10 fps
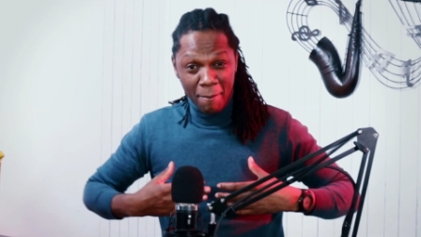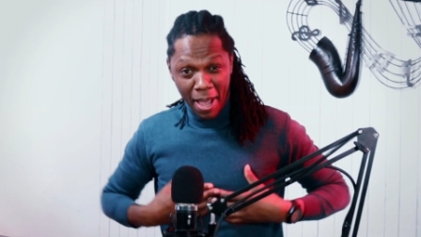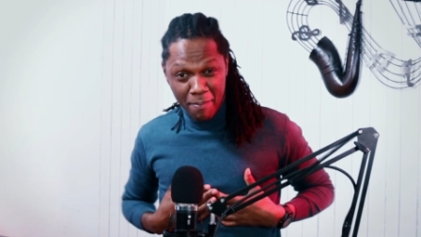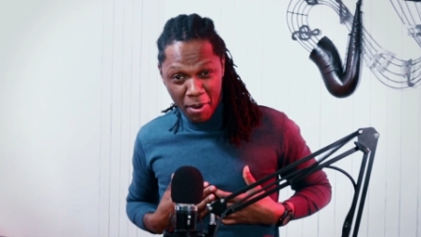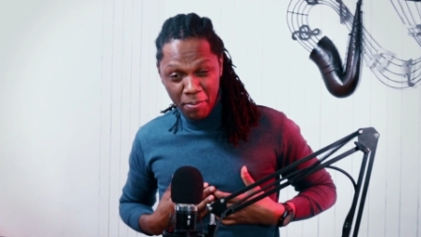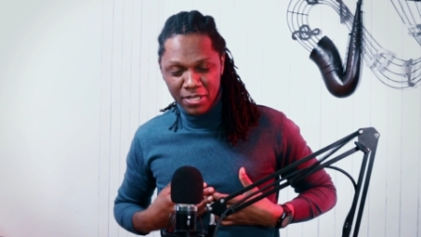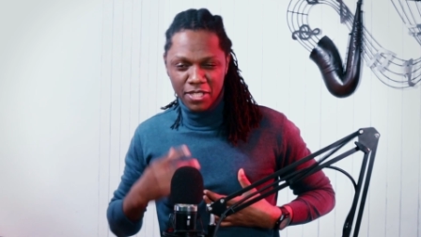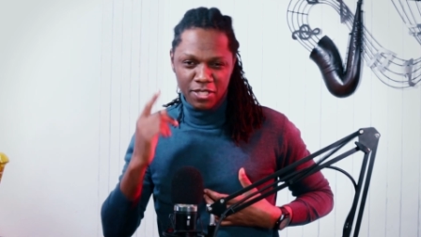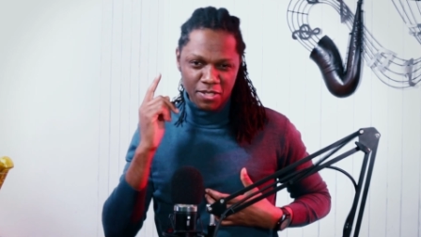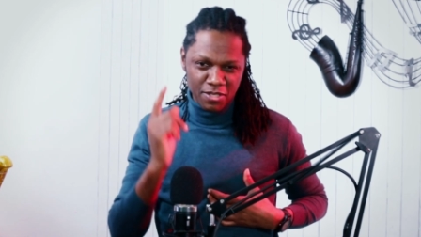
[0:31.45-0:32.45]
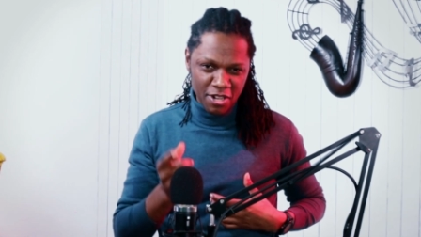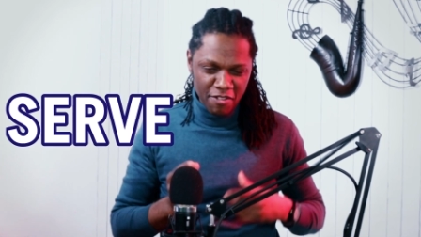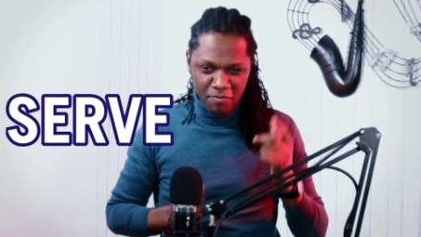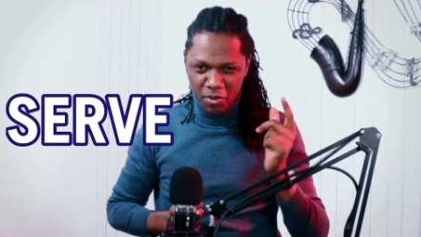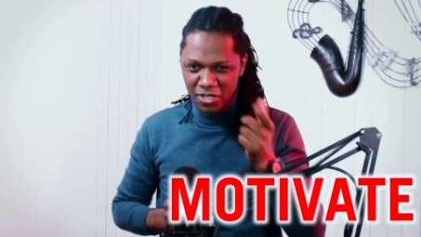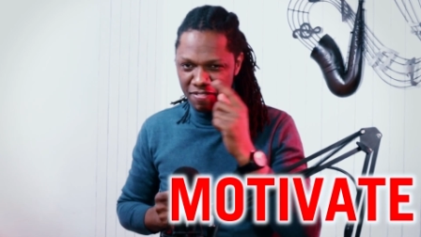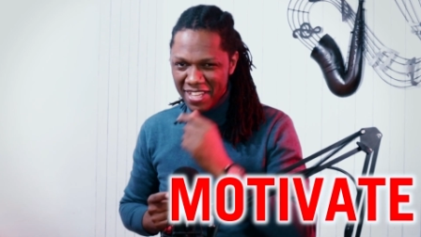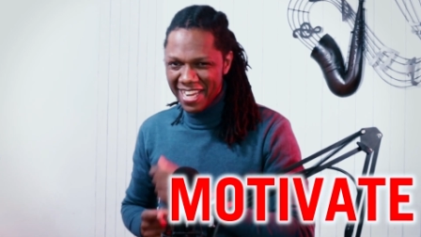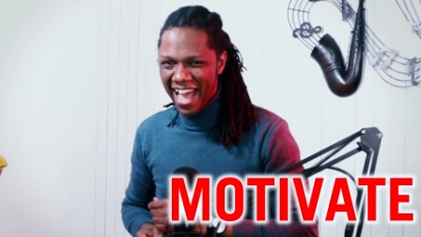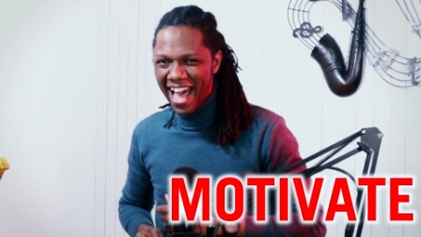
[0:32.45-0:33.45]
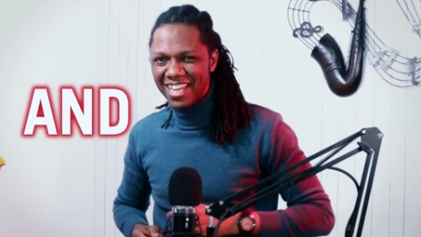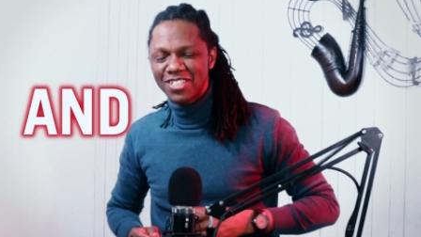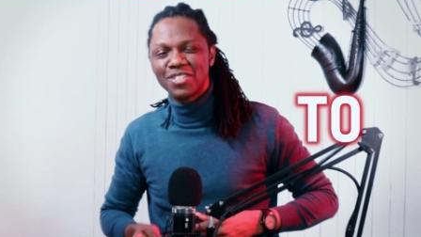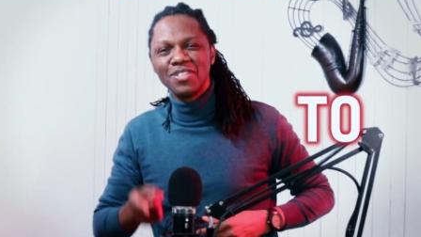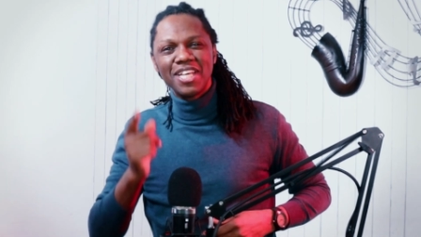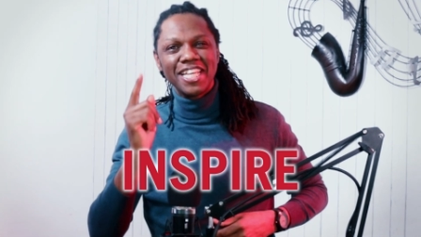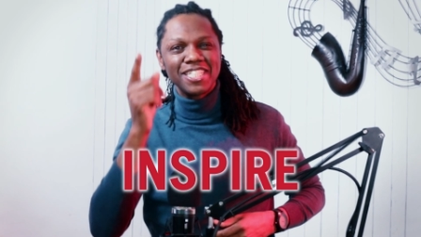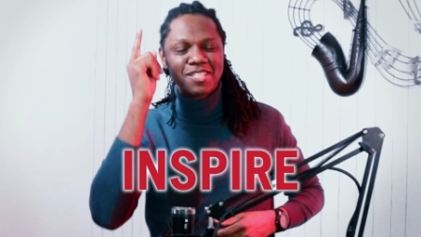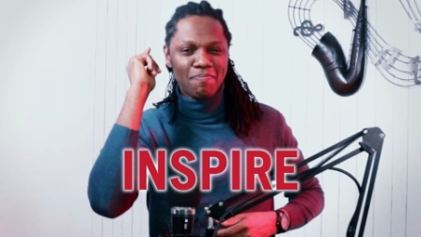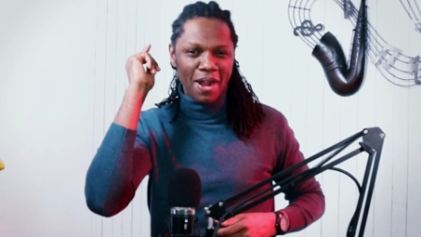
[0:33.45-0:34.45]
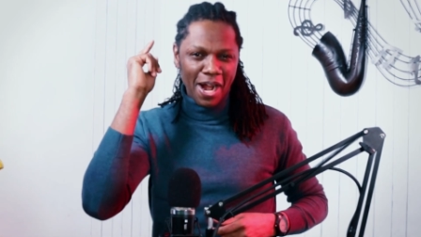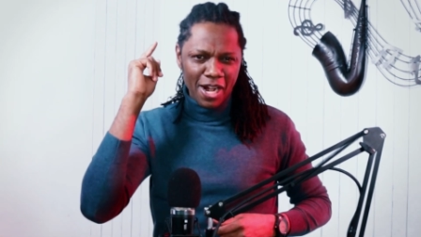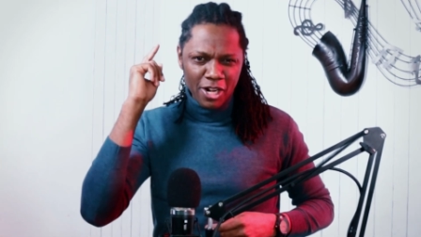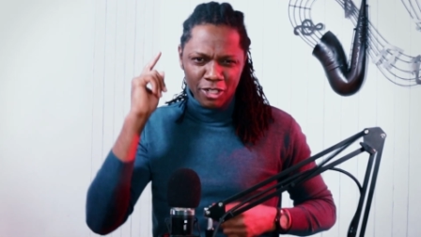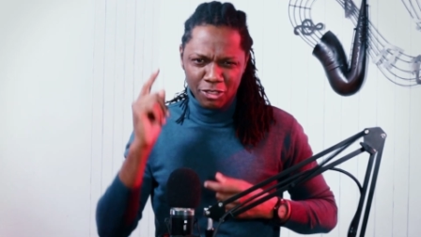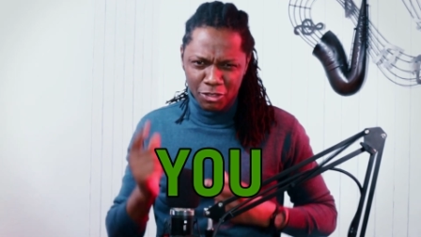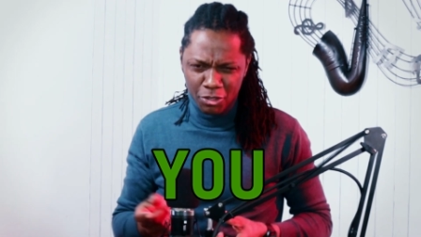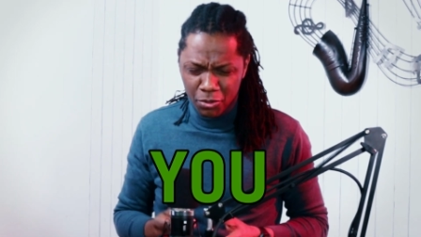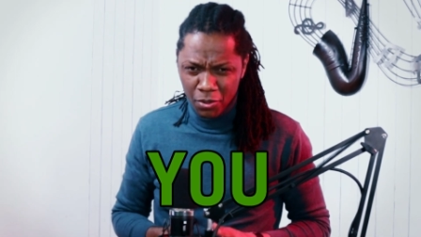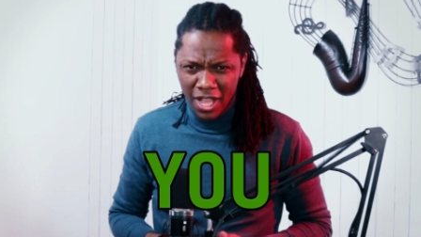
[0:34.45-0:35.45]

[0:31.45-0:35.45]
My purpose is to serve, motivate, and to inspire you.